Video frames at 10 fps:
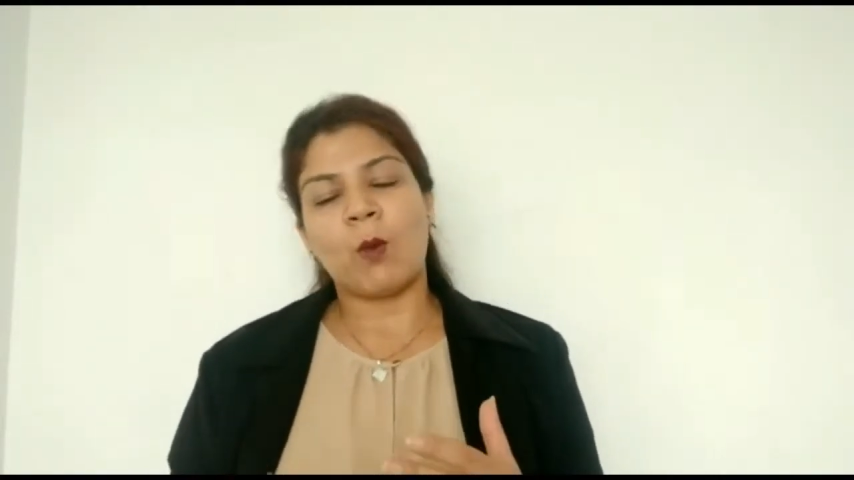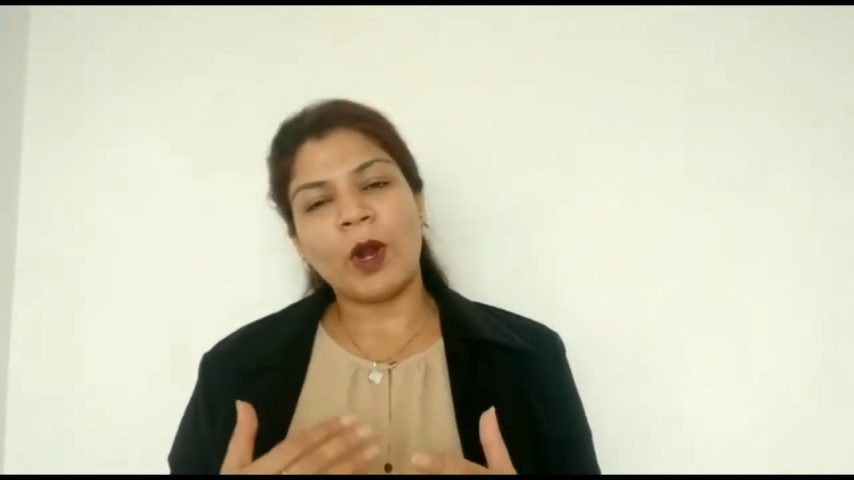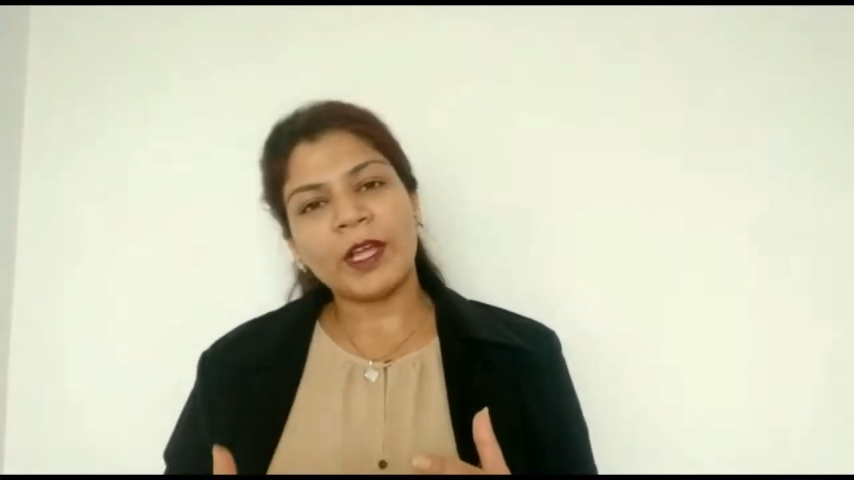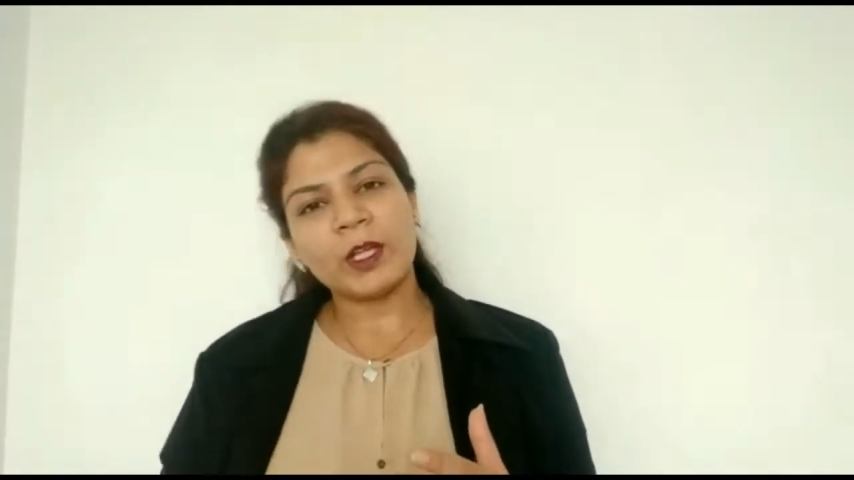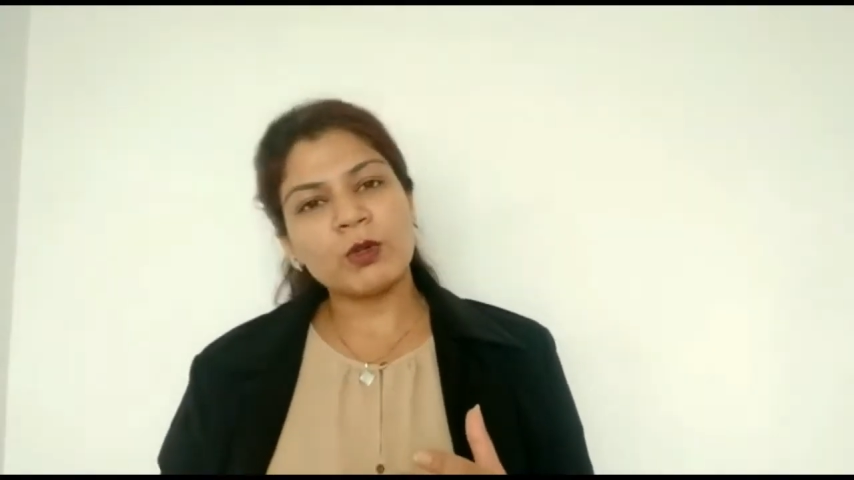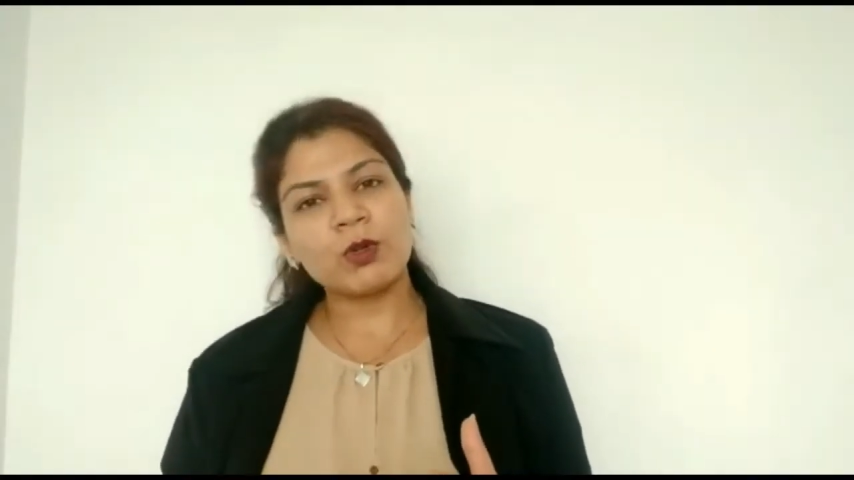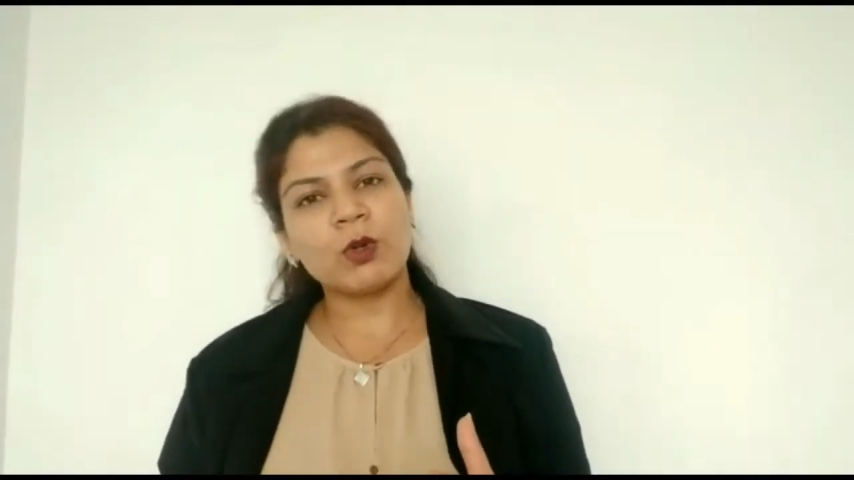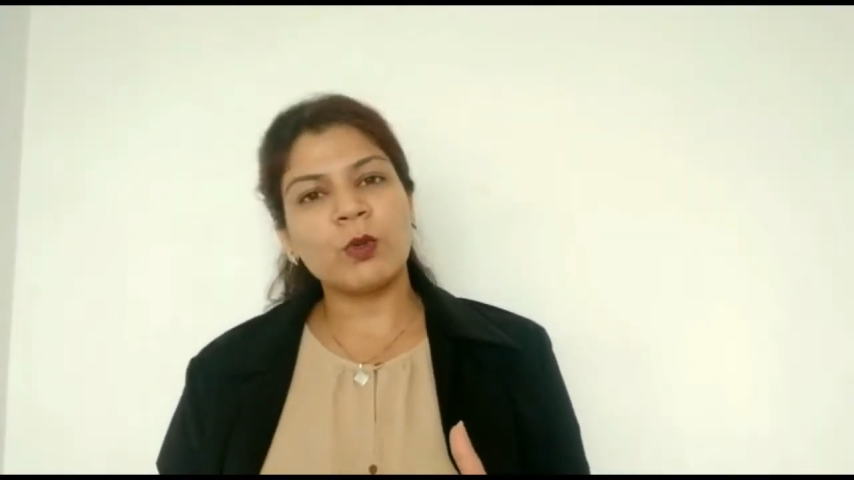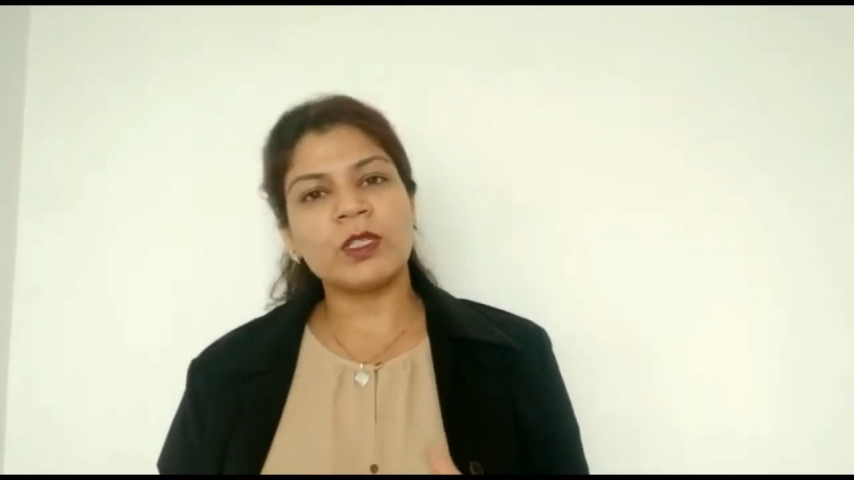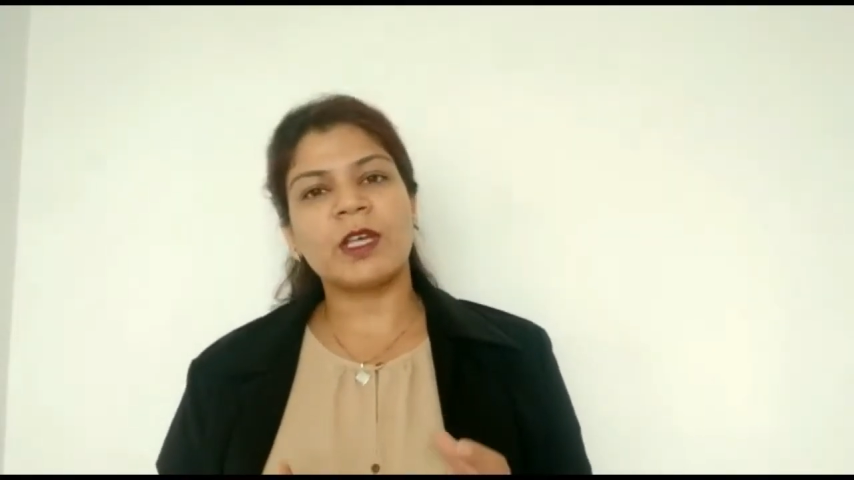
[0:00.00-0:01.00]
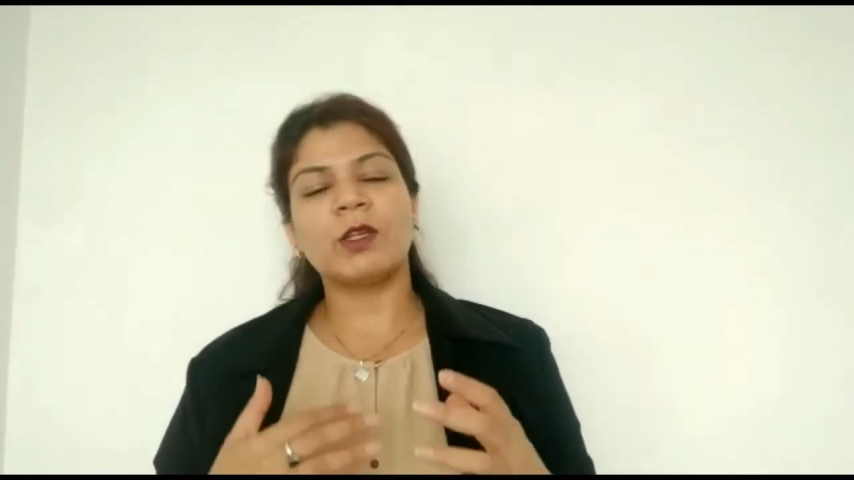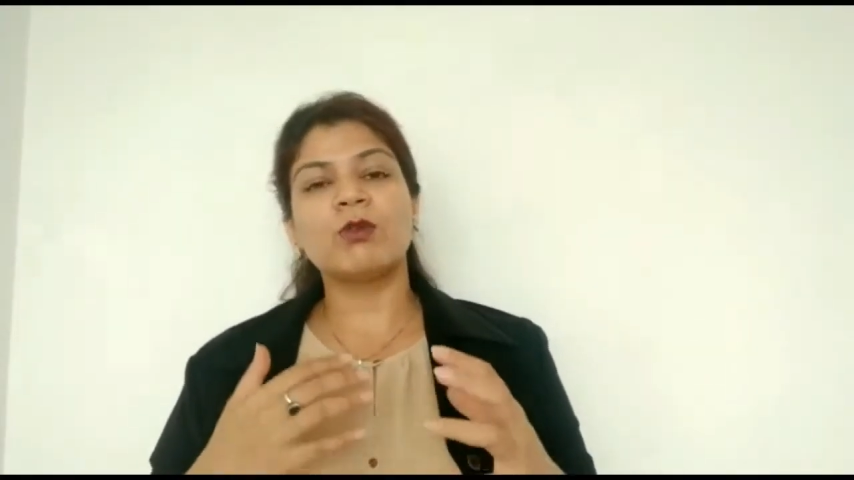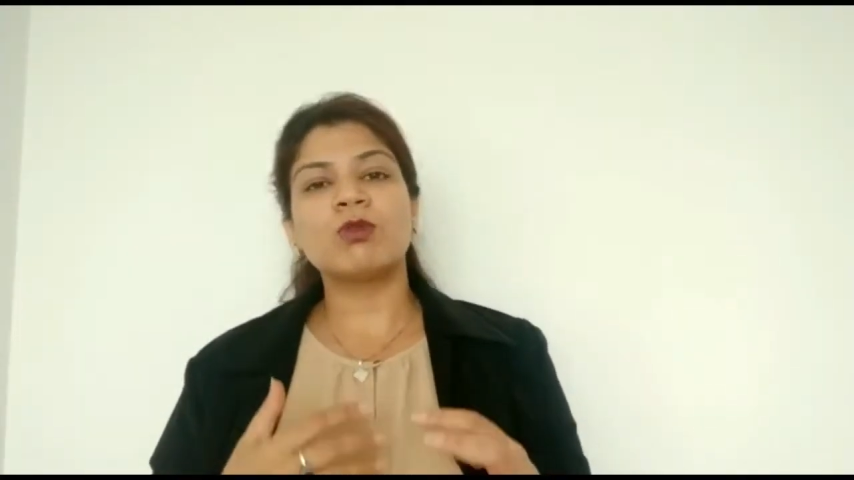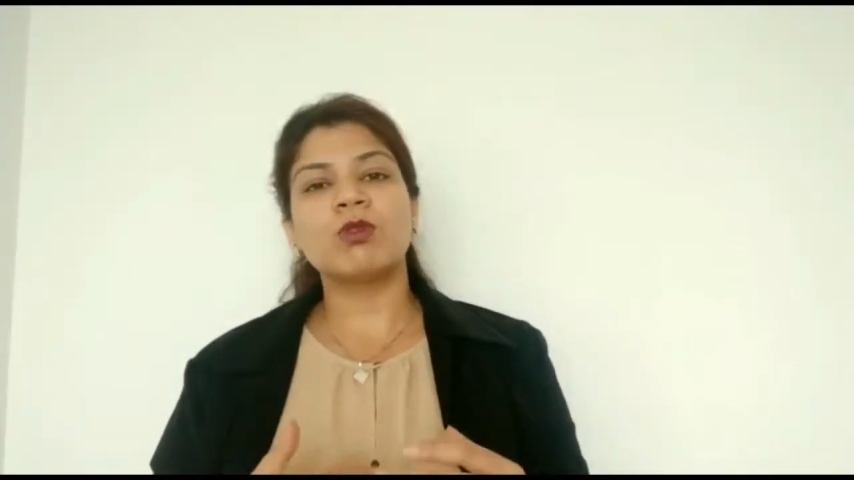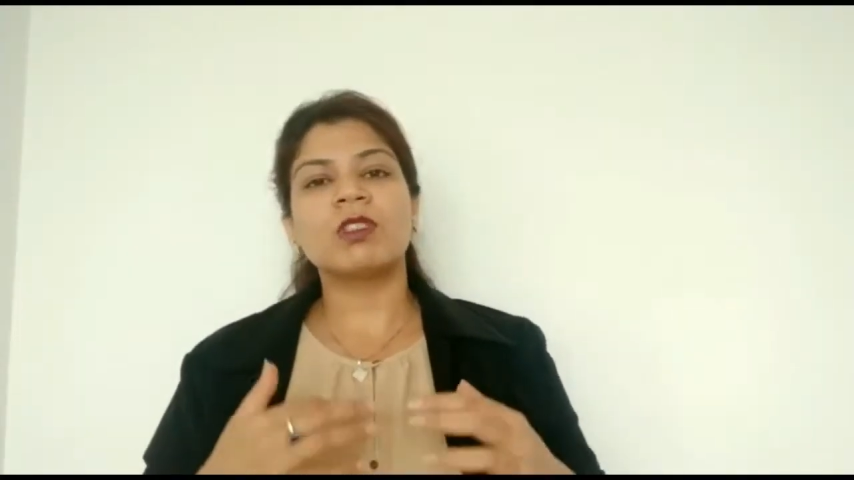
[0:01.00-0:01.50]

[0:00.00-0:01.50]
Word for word: what I used to do is I used to